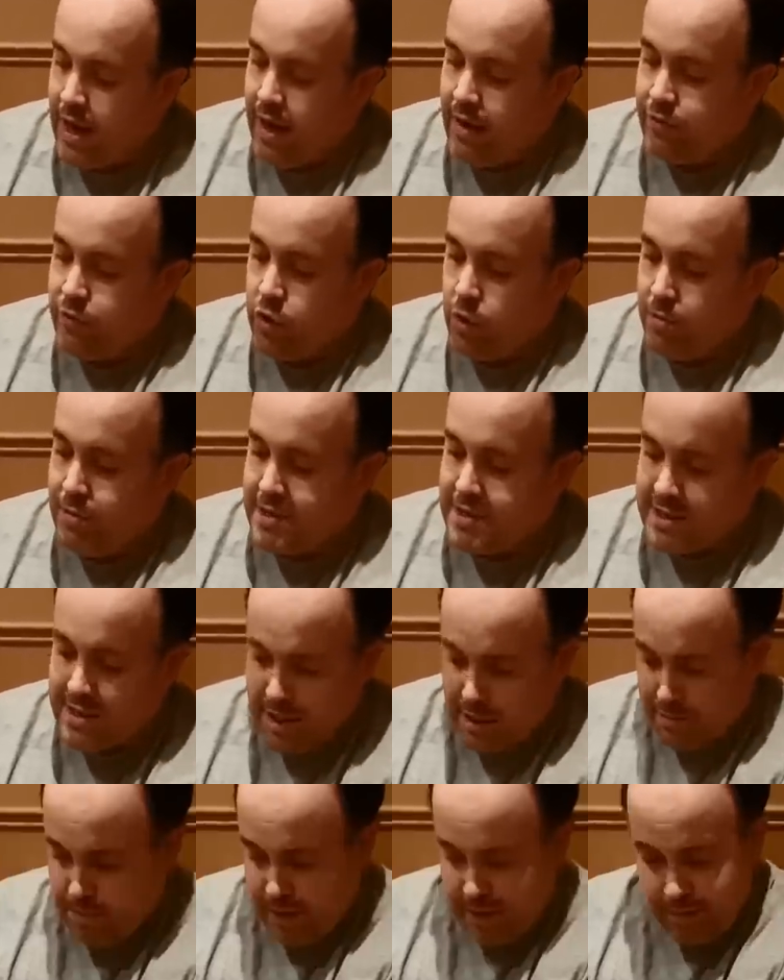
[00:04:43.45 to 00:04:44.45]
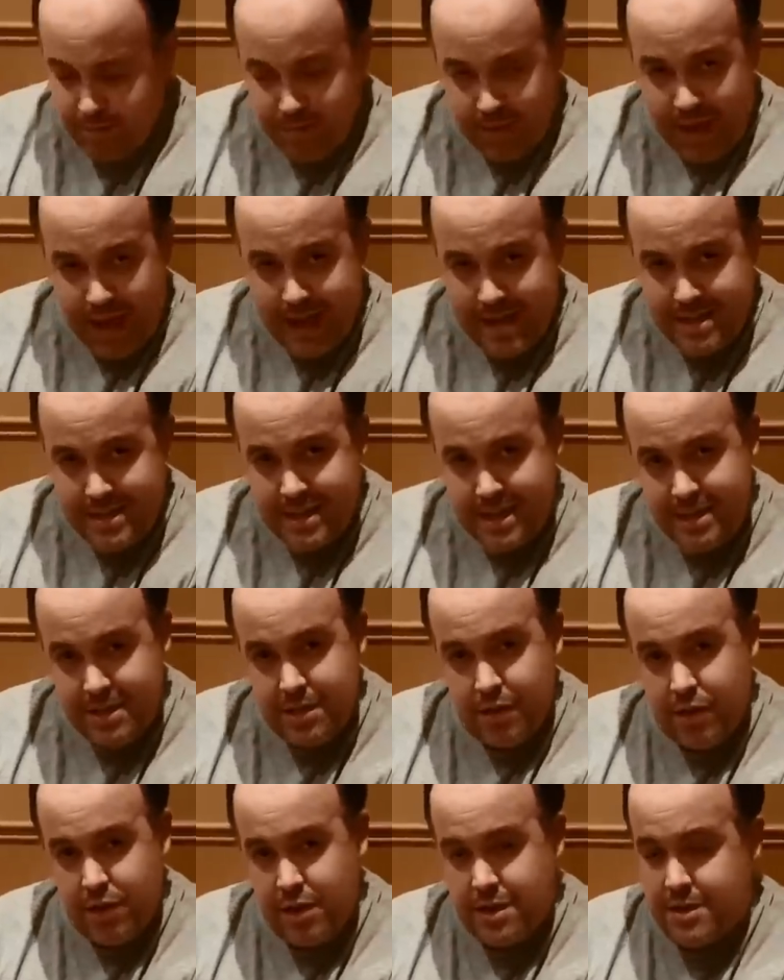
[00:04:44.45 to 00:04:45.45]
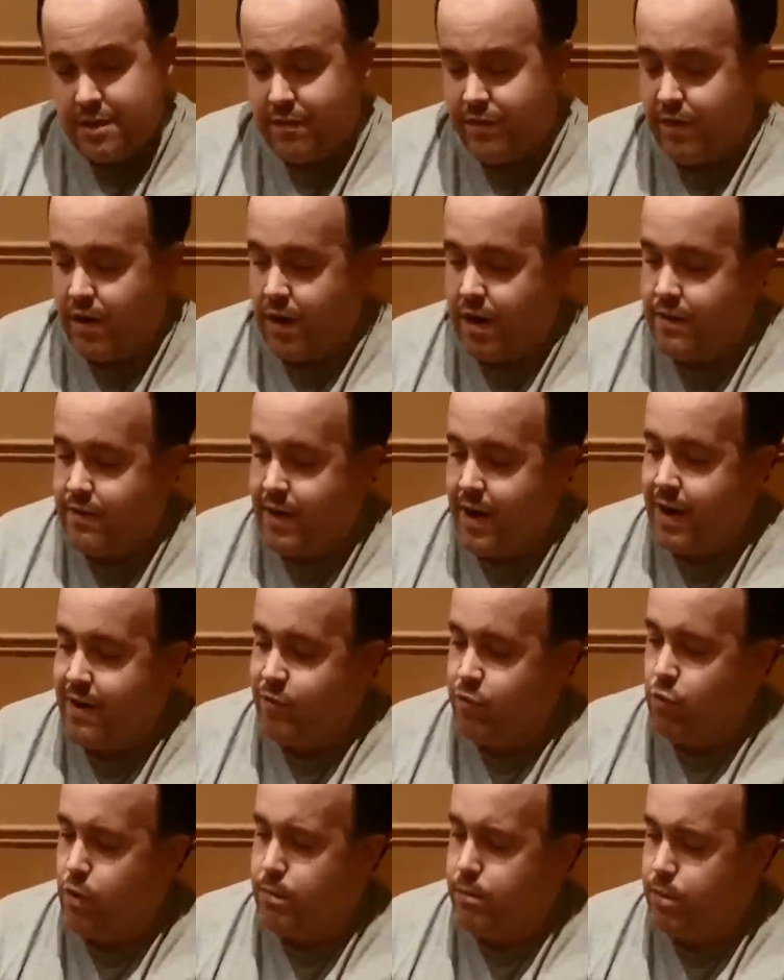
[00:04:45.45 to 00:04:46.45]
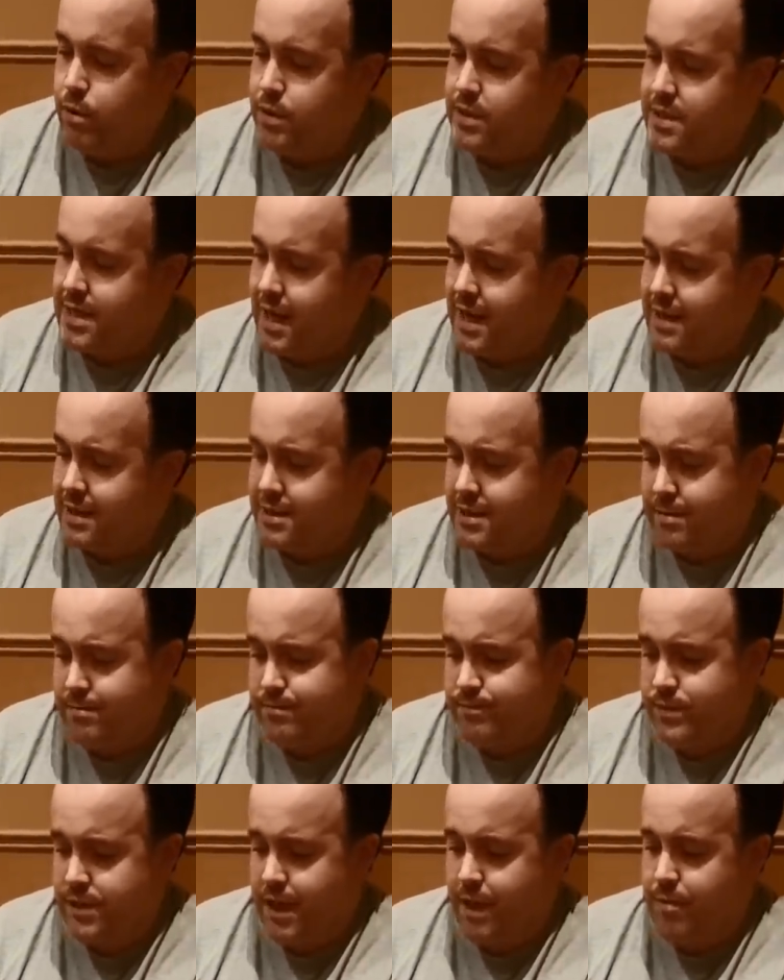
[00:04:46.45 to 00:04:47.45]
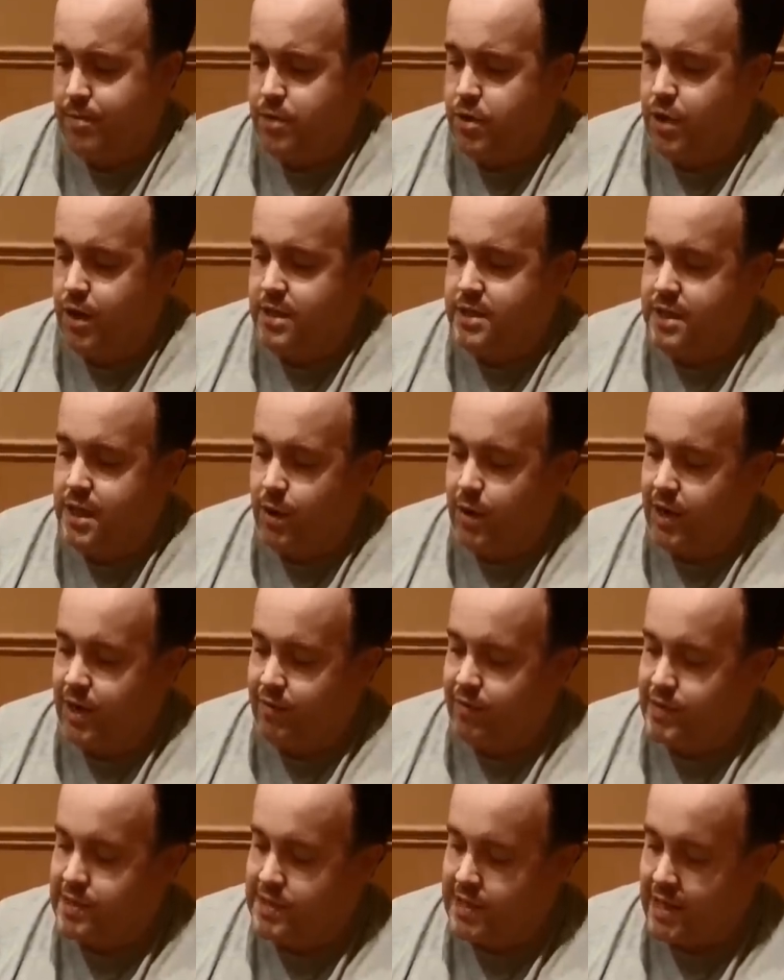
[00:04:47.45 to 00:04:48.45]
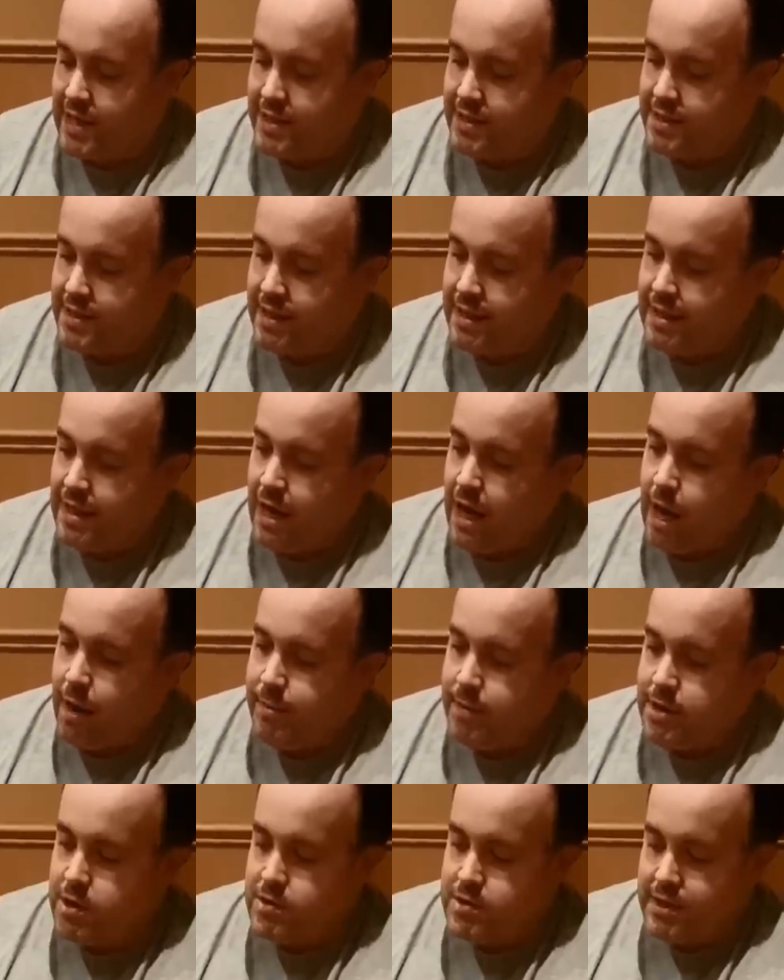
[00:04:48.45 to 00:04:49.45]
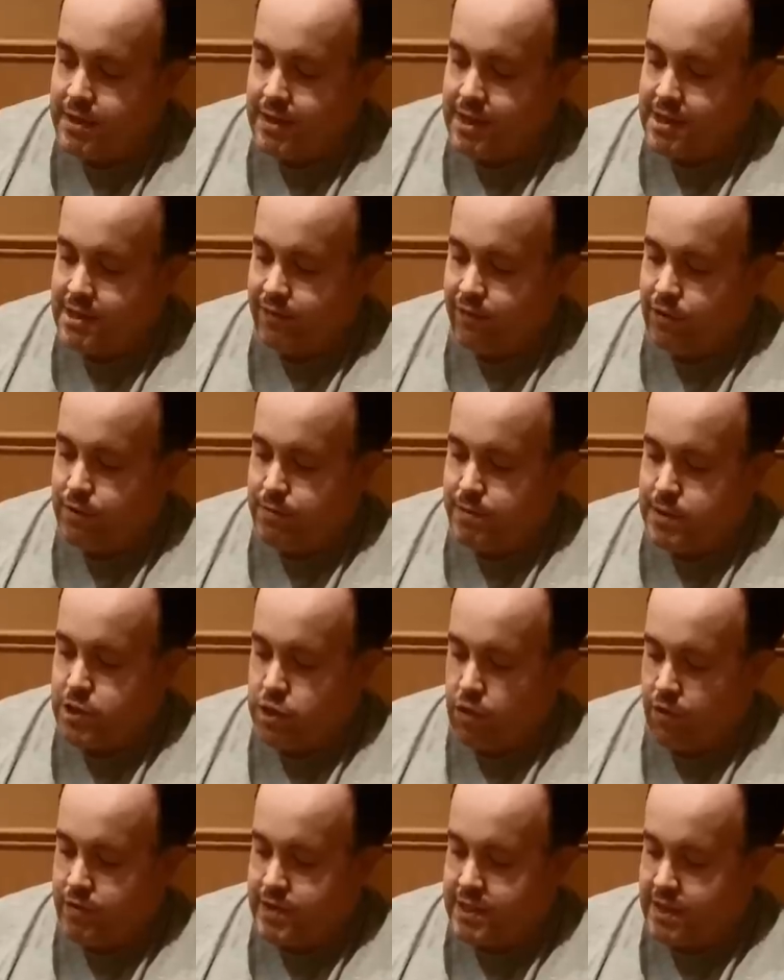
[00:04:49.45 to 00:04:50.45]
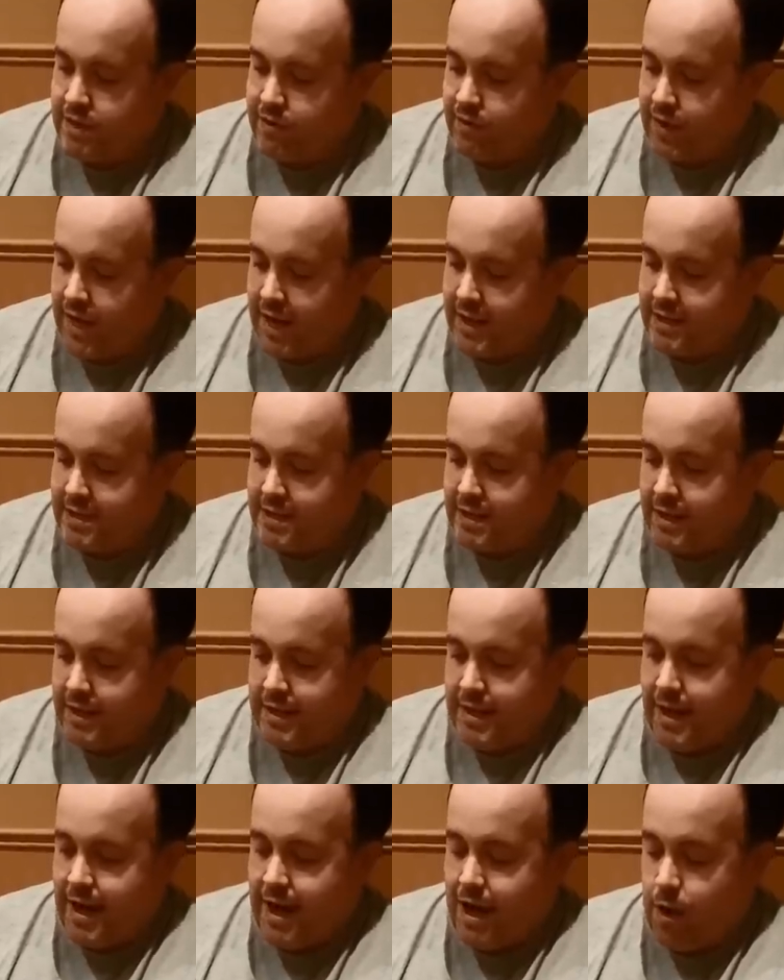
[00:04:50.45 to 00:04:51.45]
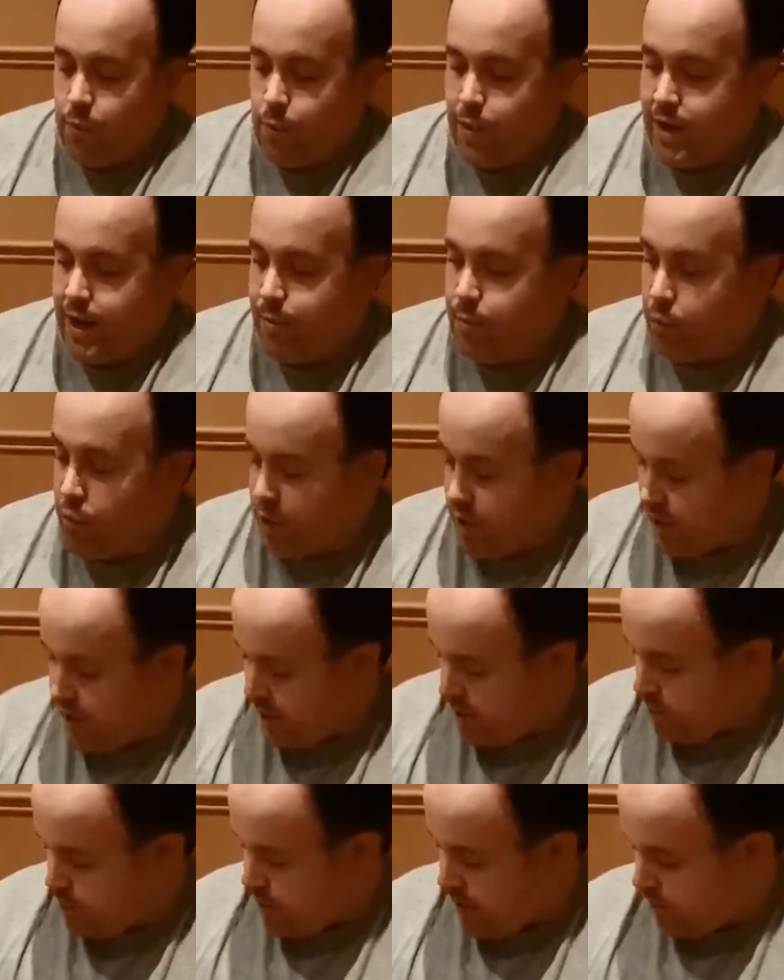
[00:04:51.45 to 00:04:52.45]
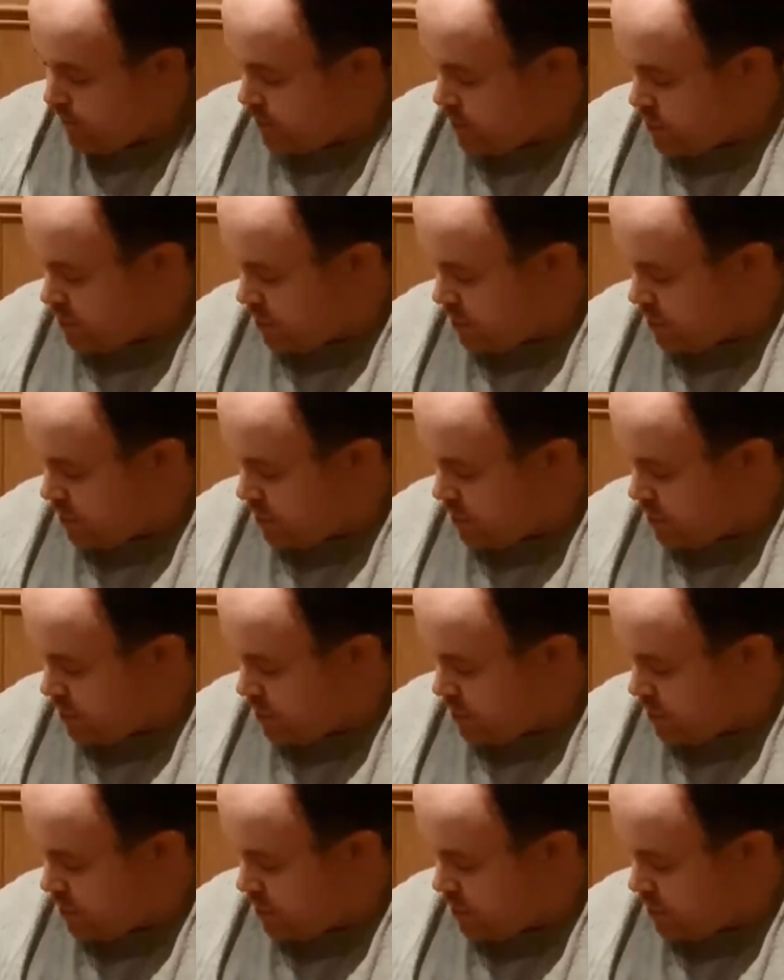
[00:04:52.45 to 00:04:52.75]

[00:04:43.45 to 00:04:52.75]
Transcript: I've got my Sigma 18-35 f1.8. You guys know I love this lens. I'll be using this for the majority of that when I'm walking around the